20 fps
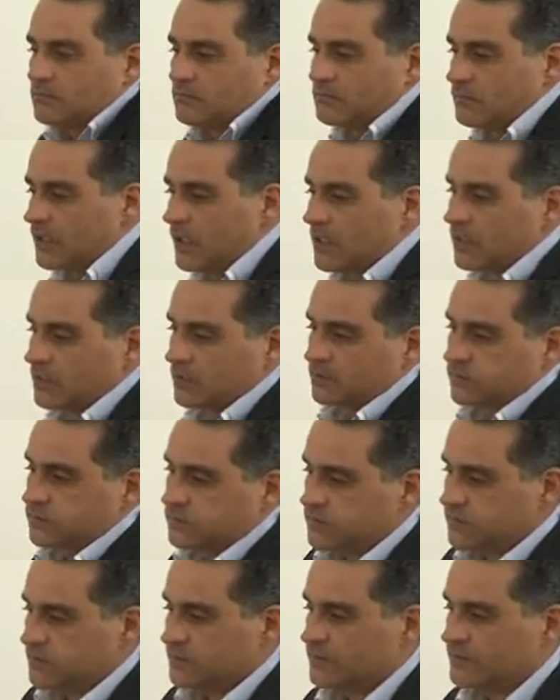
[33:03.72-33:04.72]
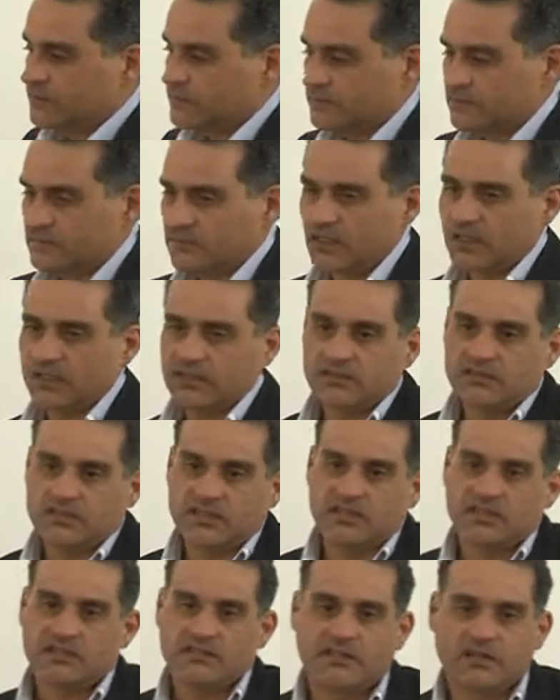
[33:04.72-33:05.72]
well, they,
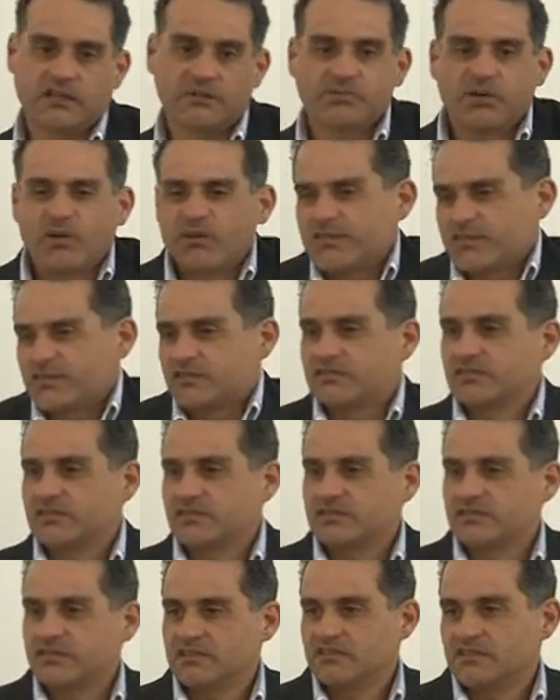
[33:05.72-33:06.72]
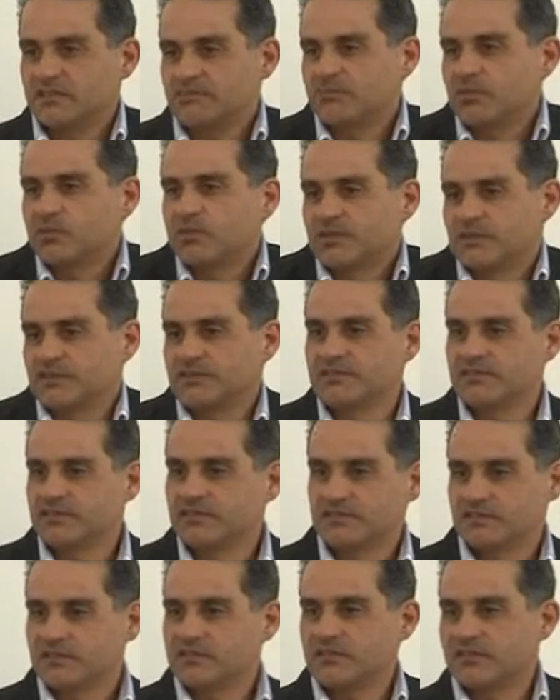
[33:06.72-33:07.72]
they, they are bothered, they, they're bored,
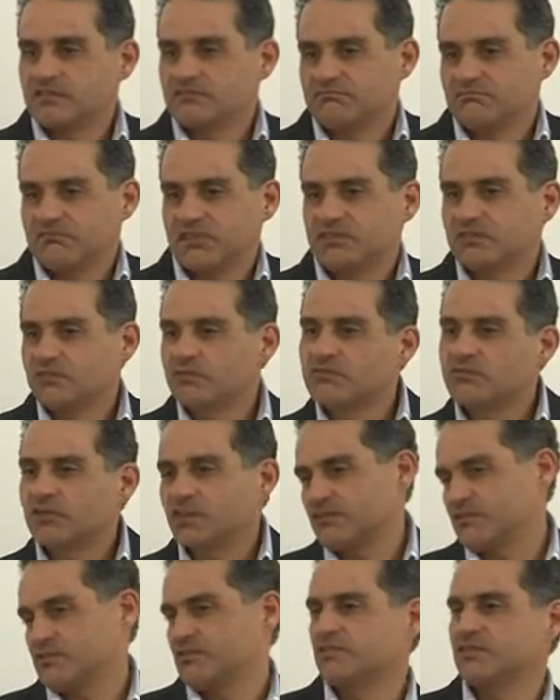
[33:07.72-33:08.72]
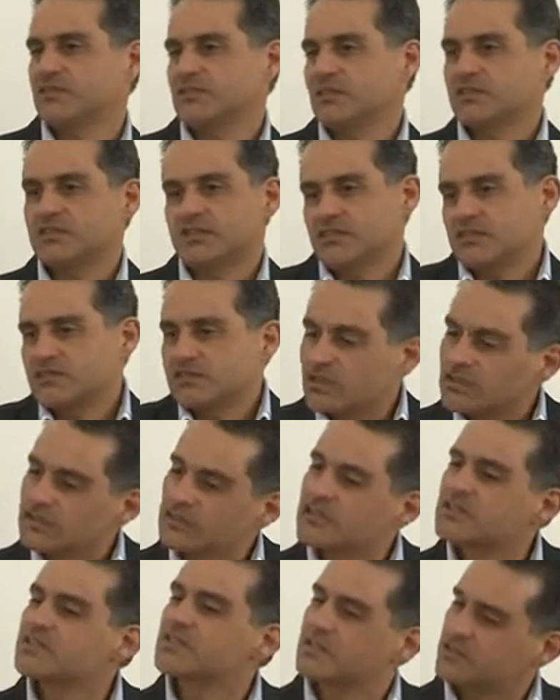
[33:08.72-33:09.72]
they, they don't know what to do exactly. It's not
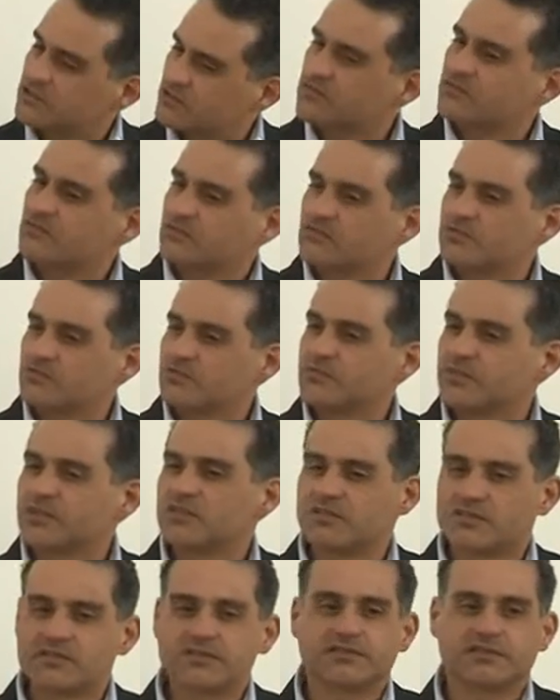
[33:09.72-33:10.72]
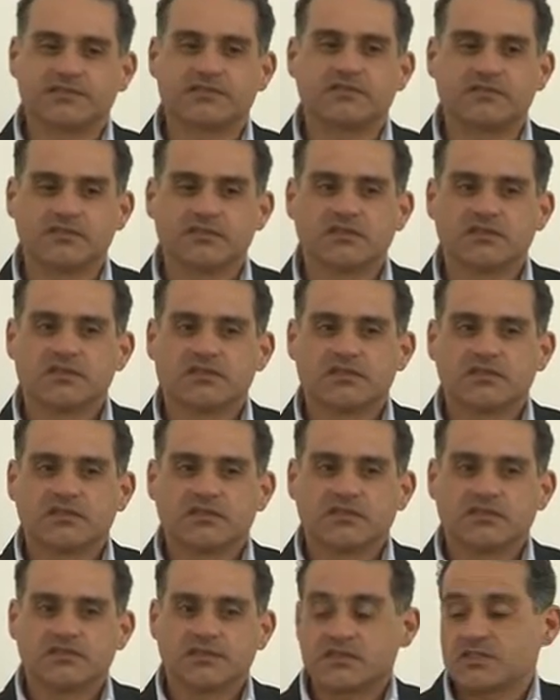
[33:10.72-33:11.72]
easy to, to, to be a learner.
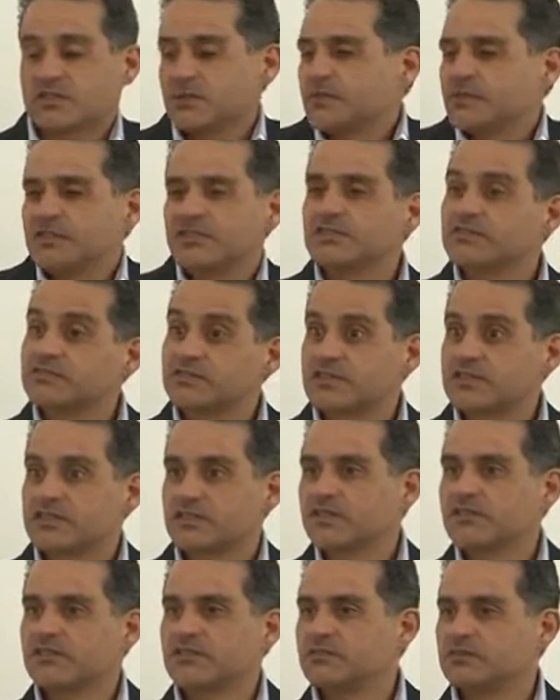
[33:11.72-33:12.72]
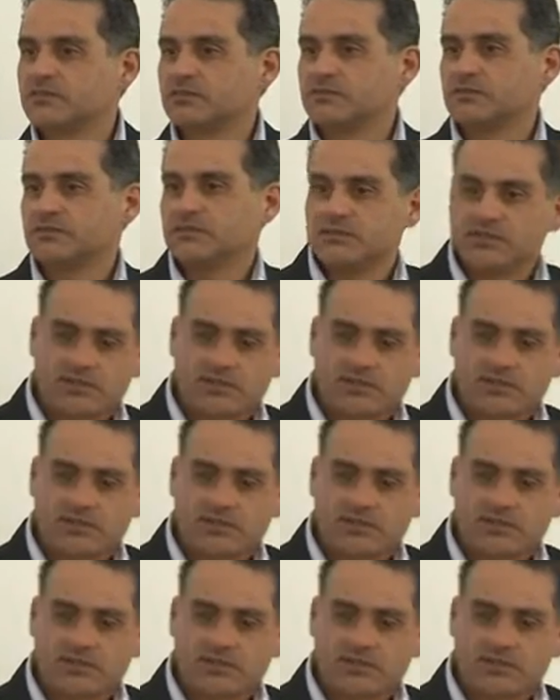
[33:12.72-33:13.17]
There's so many interesting to do, you